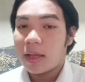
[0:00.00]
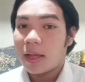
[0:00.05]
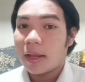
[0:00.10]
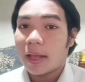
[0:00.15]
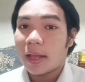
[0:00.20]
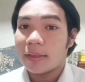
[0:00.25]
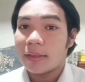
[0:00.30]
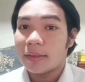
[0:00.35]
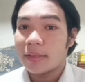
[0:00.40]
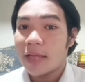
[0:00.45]

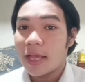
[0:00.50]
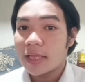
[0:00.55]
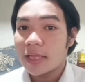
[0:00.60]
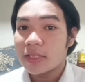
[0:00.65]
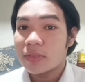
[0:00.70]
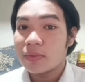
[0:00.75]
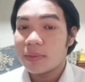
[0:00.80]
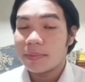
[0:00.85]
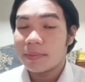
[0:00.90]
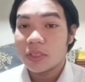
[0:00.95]
And
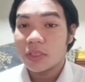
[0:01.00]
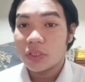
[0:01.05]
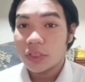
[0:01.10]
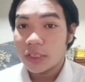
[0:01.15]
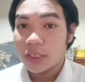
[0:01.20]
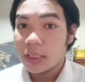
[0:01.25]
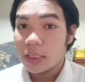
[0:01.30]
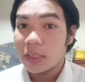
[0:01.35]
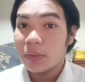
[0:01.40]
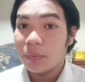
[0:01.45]
next with the
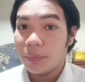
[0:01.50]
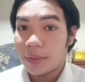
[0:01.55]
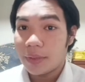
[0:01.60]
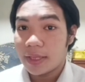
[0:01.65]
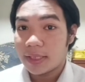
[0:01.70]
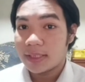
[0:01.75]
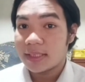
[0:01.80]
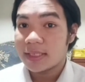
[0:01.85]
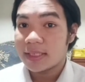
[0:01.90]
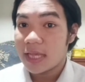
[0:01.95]
she
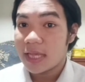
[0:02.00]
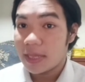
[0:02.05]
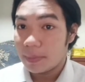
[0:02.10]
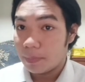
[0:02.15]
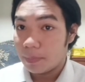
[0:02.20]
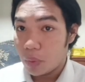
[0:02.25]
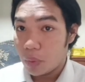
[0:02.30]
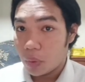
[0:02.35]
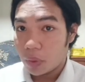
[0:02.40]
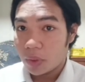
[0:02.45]
reads a
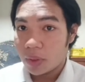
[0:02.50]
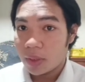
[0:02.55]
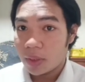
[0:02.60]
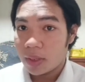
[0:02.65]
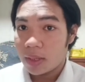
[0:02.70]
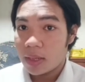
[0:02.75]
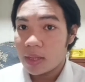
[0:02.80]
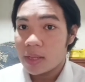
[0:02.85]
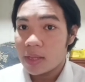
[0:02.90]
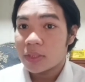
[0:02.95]
book.
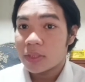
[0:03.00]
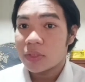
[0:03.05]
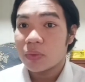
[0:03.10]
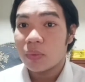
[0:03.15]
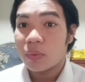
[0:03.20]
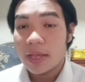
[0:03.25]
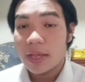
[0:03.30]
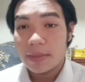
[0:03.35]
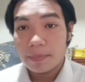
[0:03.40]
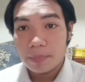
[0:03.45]

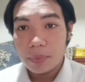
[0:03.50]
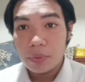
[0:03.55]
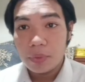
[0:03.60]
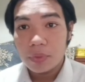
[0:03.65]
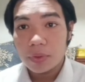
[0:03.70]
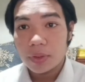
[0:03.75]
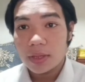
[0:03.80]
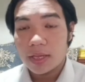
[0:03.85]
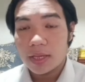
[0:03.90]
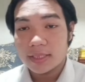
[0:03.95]
So a
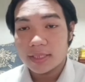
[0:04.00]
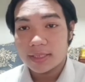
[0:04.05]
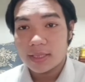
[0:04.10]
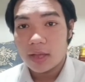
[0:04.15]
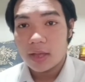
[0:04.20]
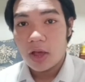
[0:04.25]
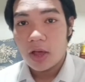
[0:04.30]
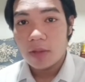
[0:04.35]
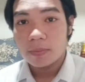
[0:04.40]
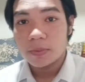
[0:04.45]
book is
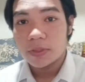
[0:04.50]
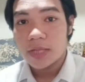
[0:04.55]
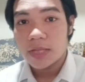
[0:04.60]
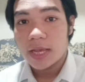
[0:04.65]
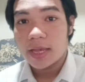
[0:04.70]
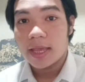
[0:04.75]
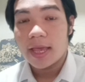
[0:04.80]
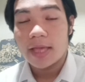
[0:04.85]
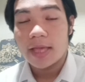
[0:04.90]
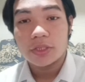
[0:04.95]
the
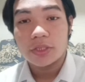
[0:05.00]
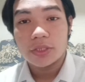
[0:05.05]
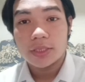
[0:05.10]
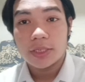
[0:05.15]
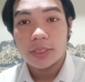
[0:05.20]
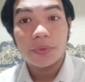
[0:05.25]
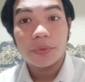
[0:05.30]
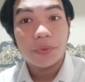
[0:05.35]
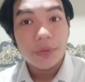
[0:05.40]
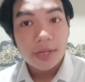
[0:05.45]
object and
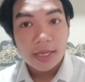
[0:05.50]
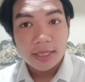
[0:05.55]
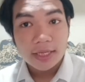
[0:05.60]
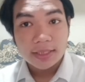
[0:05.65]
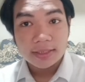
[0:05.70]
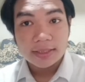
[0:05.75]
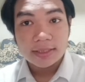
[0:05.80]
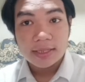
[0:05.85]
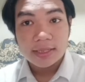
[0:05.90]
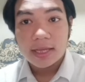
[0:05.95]
she
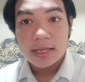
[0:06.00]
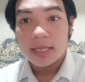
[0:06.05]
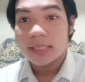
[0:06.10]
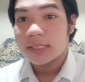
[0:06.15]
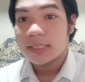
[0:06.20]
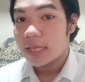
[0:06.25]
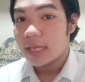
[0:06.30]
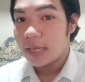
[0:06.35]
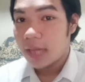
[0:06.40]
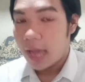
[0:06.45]
reads
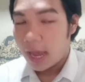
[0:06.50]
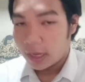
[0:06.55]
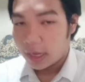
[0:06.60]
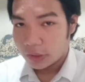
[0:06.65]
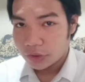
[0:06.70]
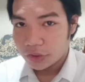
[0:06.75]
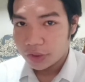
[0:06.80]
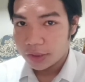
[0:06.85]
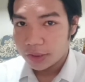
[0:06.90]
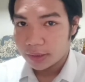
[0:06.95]
is a
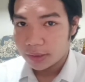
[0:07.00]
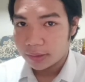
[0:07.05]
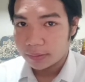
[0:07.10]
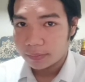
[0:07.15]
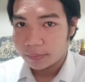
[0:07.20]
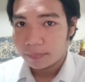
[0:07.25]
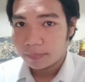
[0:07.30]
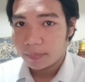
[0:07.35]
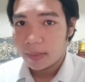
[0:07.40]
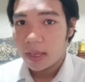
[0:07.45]
action.
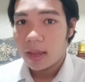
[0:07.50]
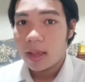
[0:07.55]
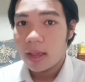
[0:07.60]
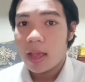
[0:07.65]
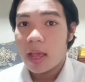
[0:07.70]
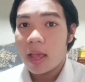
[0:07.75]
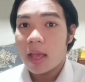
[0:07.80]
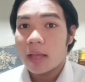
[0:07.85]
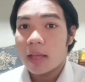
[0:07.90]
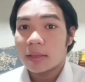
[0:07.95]

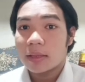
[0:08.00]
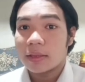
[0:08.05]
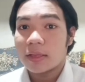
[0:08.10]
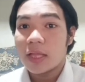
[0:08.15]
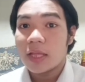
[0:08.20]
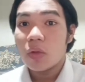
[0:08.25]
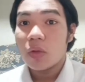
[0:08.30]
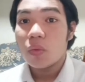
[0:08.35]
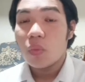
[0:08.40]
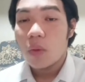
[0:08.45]

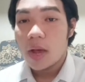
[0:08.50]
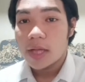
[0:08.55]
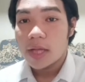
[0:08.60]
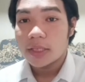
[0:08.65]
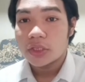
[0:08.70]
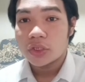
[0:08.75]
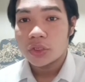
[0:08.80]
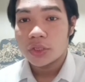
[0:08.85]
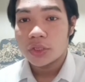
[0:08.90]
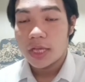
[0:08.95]
They
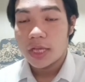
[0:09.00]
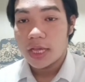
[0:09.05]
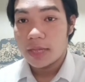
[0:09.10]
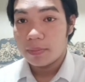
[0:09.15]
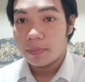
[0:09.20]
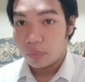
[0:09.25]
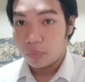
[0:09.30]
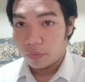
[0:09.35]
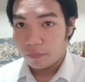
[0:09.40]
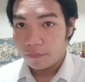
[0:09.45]
watch a
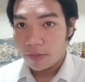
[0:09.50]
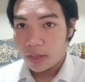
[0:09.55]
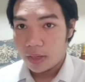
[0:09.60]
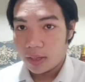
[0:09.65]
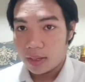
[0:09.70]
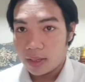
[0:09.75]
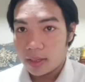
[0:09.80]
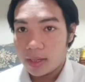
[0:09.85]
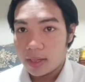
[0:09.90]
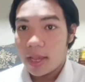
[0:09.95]

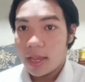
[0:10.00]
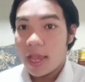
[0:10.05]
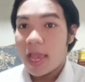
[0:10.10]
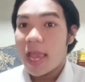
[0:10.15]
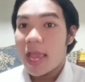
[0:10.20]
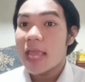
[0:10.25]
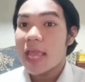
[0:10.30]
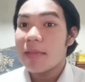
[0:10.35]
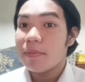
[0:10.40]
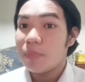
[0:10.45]
movie.
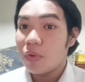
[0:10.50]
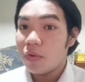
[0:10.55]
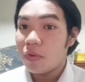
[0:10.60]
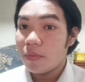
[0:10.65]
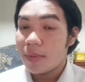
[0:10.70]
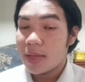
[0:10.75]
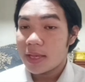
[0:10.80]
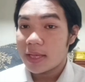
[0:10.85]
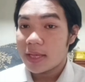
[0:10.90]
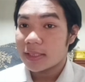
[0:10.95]
A
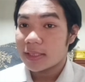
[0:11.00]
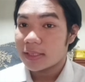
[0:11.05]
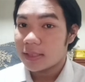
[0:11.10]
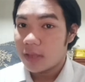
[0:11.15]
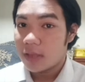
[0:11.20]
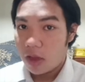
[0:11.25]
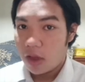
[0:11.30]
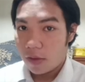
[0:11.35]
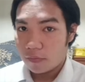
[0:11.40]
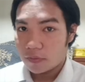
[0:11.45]
movie is
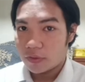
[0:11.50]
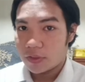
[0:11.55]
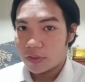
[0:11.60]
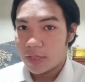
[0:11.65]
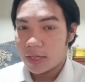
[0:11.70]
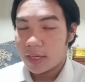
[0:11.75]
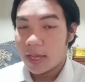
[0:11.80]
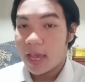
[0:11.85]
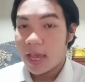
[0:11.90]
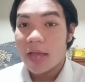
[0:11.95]
the
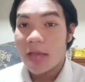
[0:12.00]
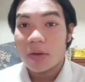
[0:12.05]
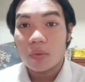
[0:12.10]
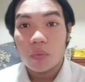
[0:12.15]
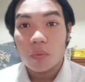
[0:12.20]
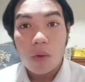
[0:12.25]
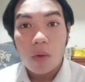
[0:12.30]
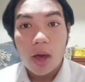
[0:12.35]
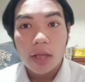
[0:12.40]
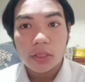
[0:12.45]
object
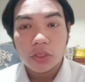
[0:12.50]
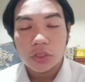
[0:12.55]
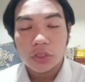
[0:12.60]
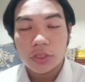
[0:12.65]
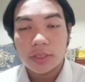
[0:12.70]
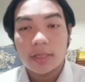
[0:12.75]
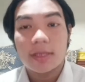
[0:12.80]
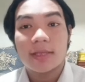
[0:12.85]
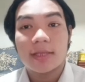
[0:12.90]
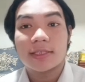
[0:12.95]
and watch
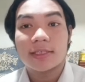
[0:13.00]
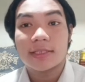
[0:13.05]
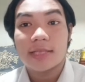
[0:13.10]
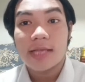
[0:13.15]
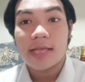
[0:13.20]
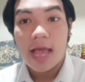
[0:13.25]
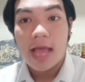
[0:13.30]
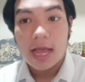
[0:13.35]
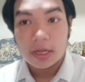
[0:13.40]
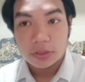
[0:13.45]
is the
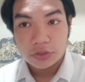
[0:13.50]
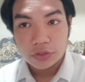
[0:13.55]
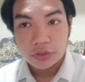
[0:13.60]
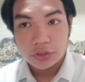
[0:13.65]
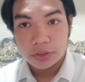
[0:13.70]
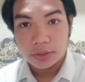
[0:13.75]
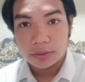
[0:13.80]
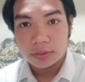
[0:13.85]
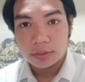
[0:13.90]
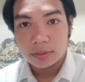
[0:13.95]
action.